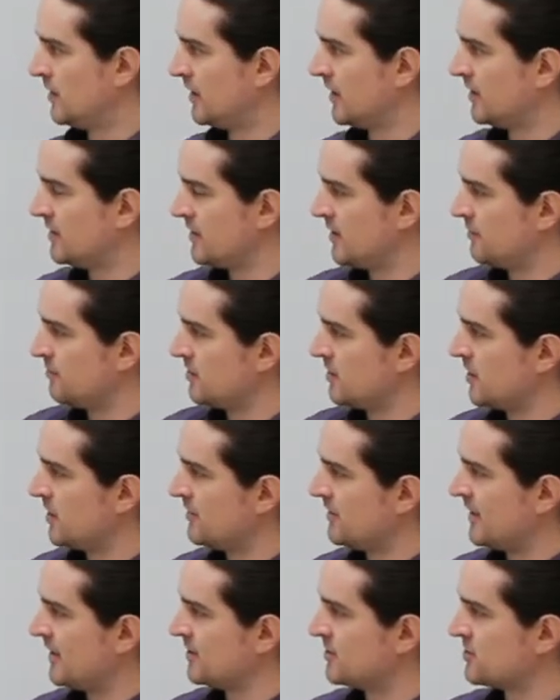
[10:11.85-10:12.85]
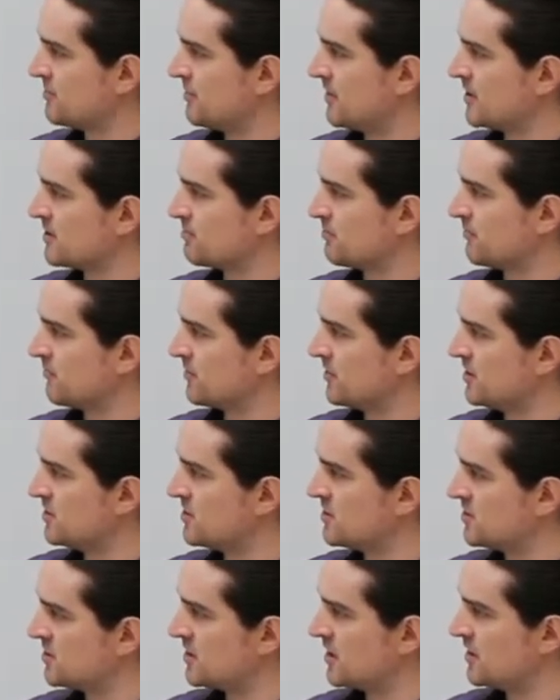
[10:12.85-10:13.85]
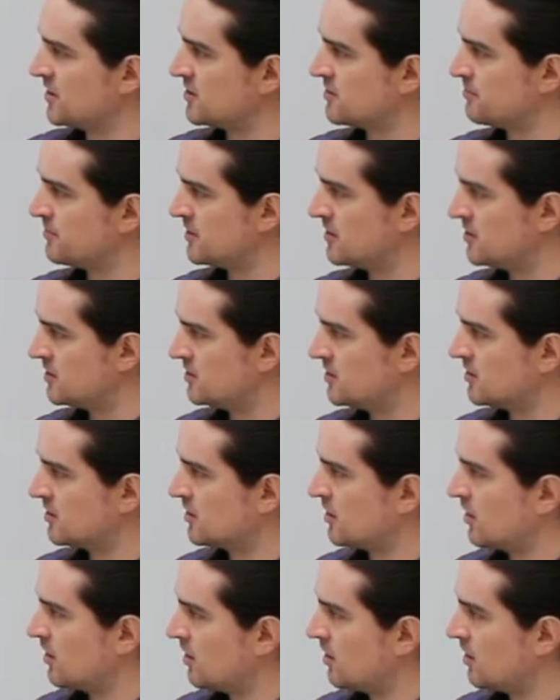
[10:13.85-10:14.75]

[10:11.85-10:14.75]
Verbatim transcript: And then beyond that, is it possible for the instantaneous speed to